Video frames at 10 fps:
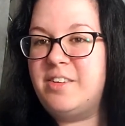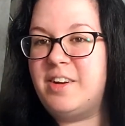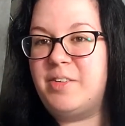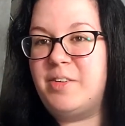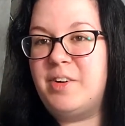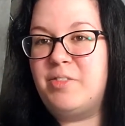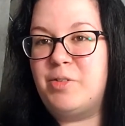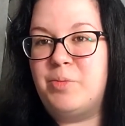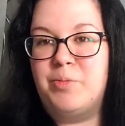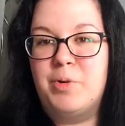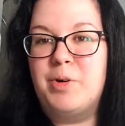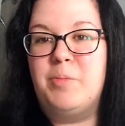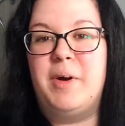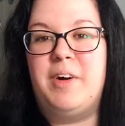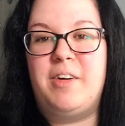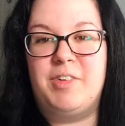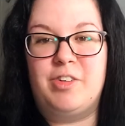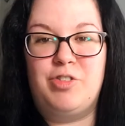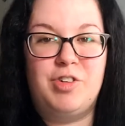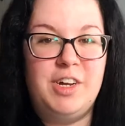now I don't have to worry about having
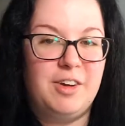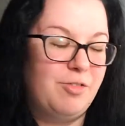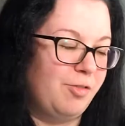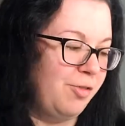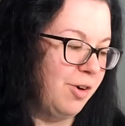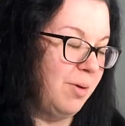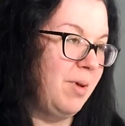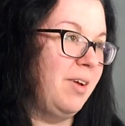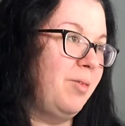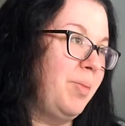to straighten it for 40 minutes